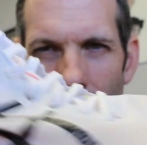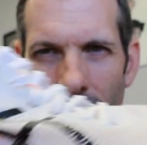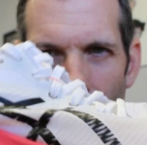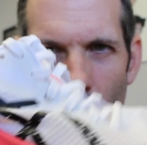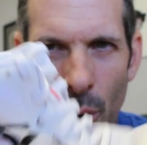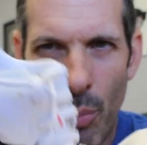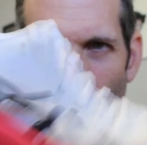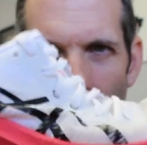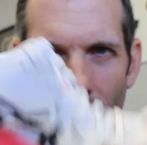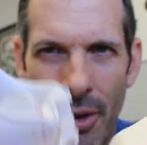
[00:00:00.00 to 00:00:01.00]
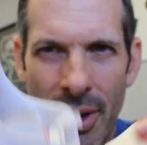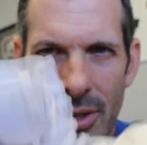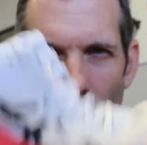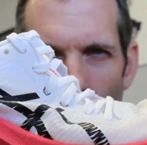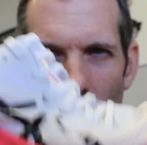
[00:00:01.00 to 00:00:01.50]
giving propelled,
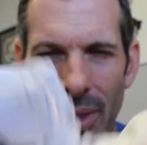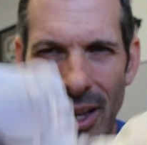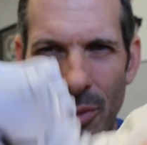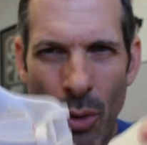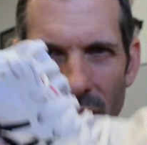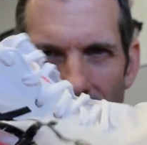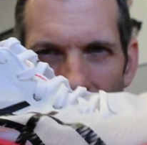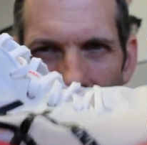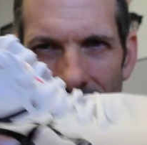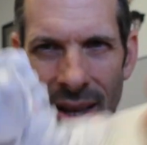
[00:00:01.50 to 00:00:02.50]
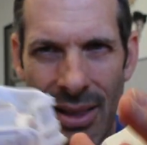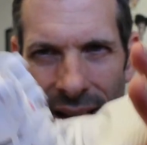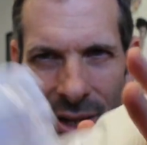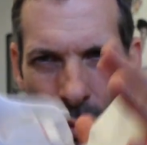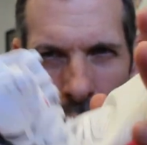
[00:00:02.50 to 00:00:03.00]
so lots more stiffness,
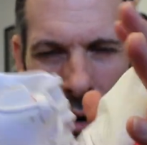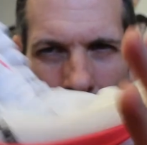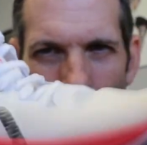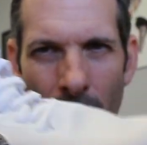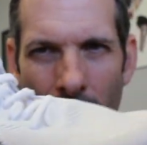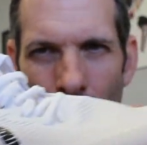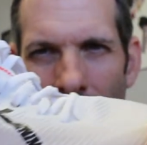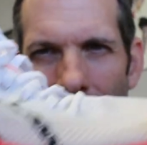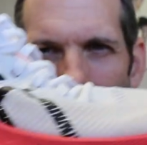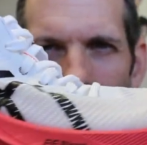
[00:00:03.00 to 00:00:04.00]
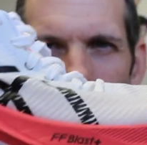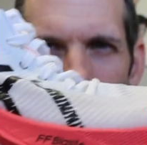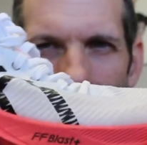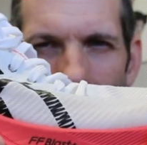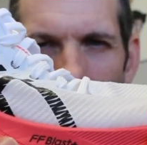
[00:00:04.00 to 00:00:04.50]
lots more pop back,
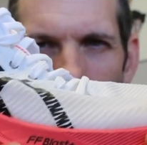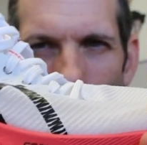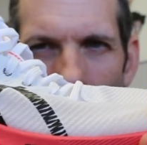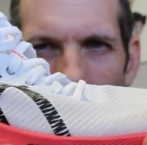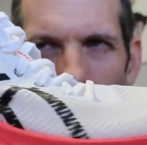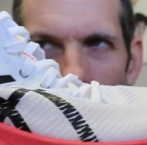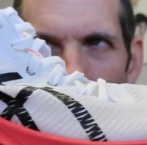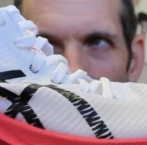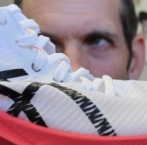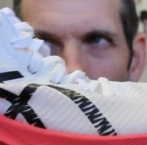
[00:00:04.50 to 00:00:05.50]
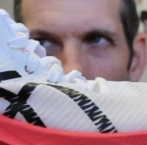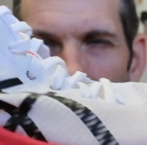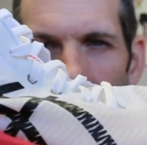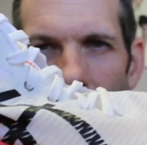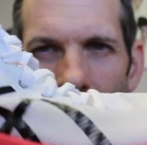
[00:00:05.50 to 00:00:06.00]
and you have responsive
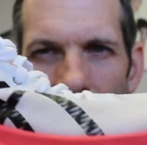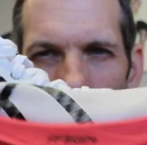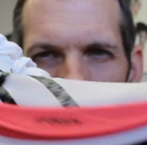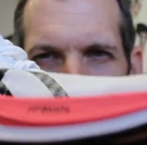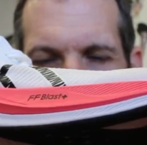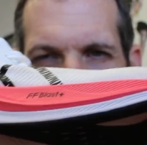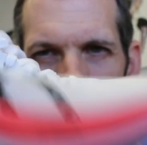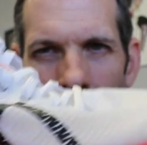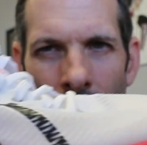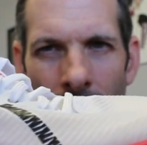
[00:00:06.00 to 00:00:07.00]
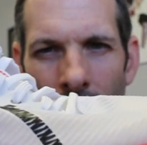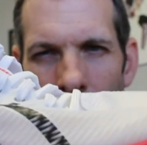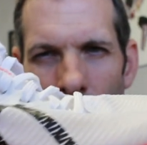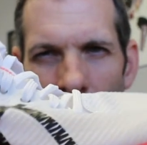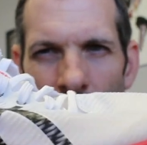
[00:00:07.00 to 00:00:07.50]
cushioning. So
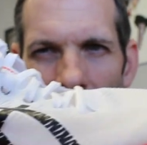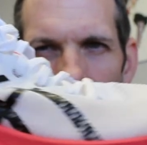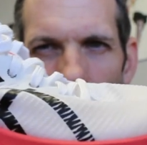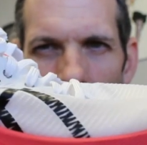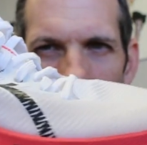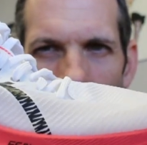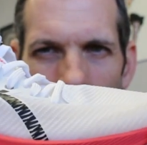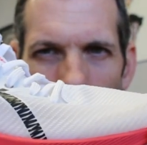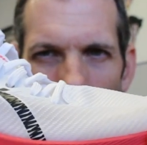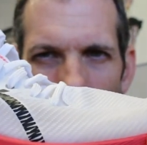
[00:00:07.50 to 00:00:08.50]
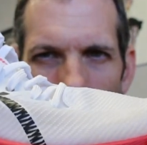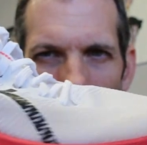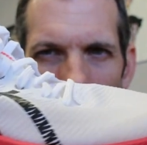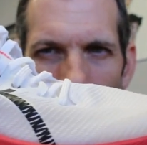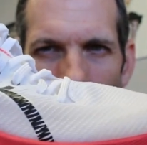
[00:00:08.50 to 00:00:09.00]
responsive cushioning with
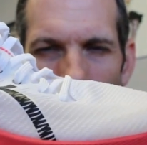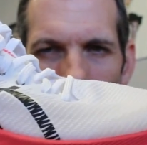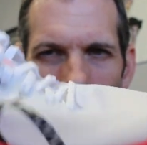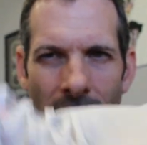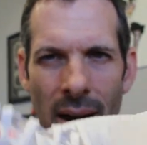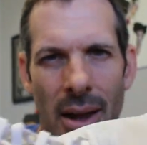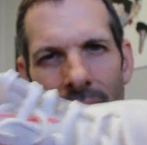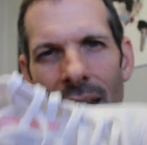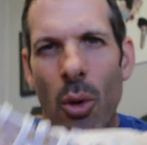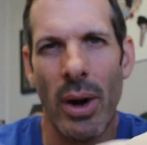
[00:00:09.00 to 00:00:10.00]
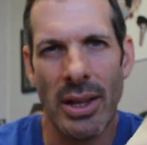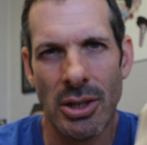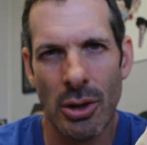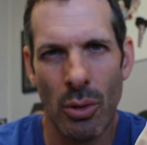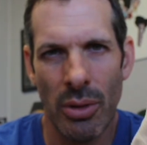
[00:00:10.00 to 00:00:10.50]
carbon plate kind of equates
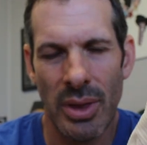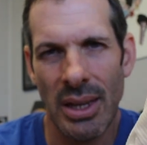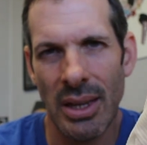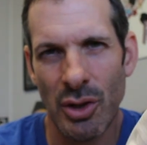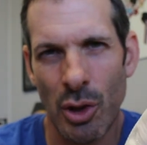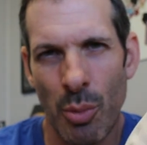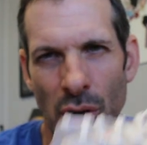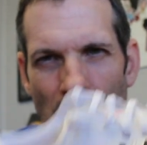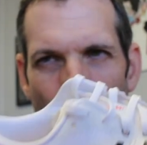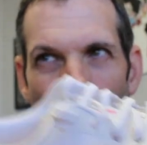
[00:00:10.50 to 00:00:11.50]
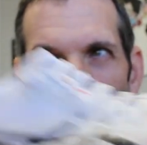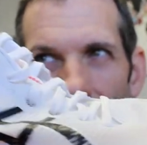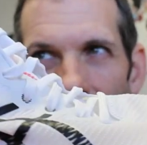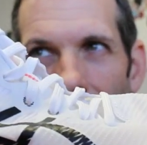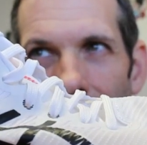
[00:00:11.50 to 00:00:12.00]
to the super shoe
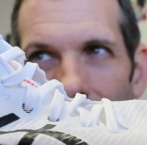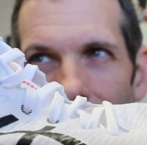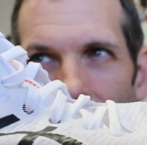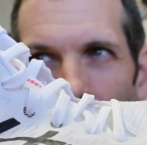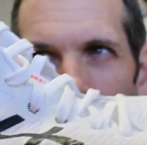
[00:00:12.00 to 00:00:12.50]
status.